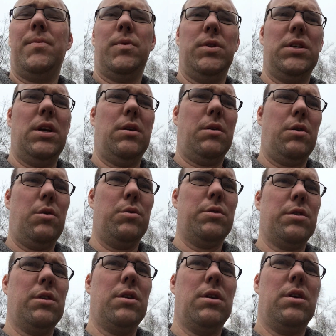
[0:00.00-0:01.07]
We'll see how it
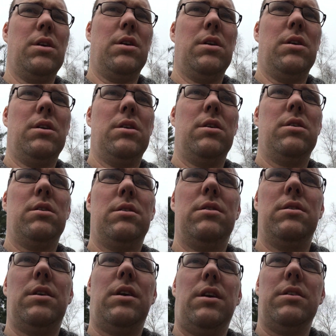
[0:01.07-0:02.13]
goes.
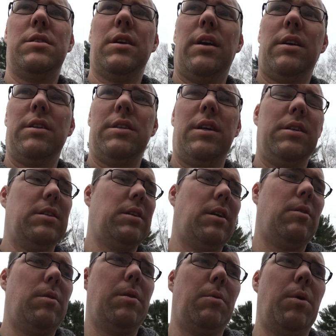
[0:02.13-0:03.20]
Ziggy's psyched because he gets to
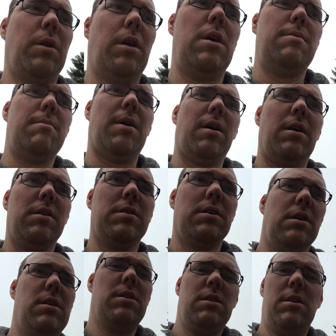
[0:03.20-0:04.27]
go in where the heat mat
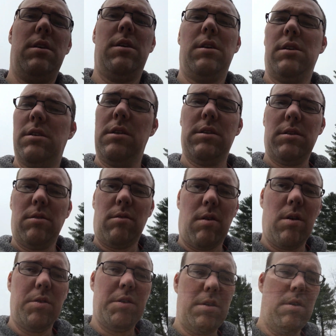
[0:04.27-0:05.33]
is. It's so
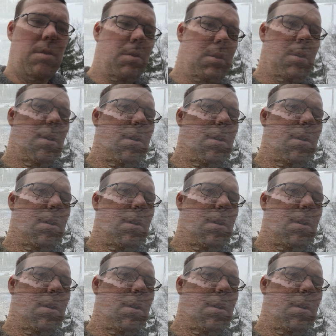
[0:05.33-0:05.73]
gross, dude.